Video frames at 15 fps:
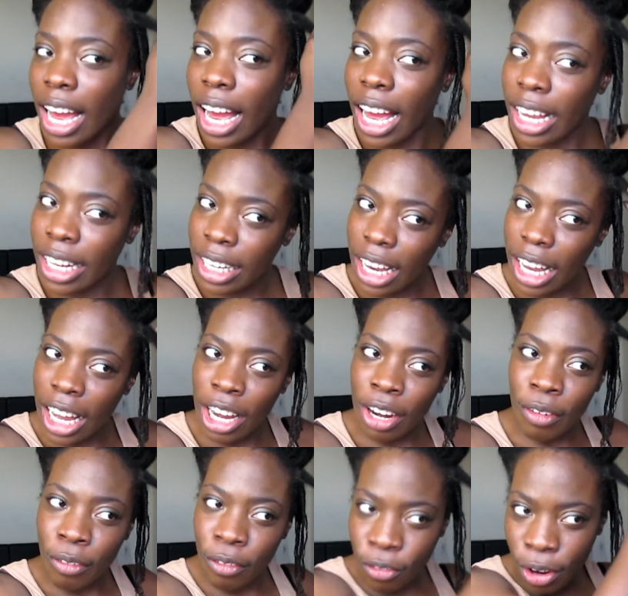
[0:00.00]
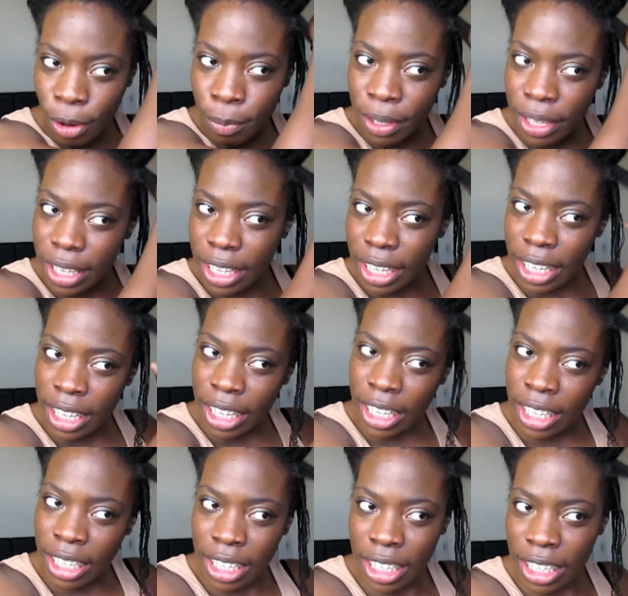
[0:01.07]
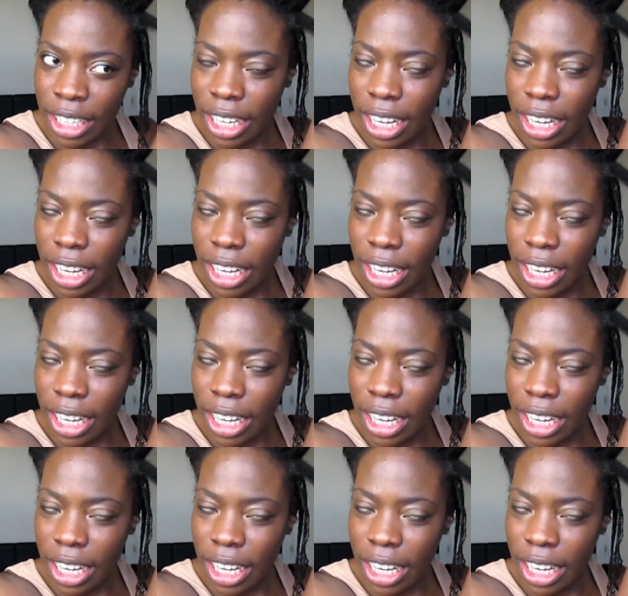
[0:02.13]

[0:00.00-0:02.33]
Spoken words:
and I rub it in,